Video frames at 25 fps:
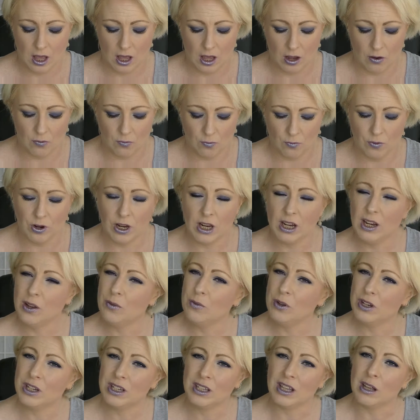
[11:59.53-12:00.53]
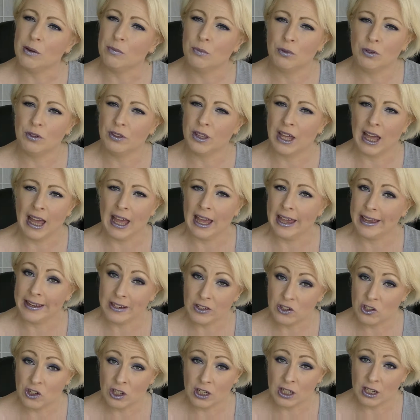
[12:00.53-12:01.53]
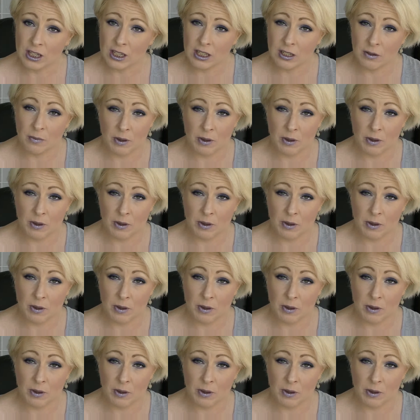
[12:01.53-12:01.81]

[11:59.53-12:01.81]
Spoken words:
I really wish they'd put the H in it to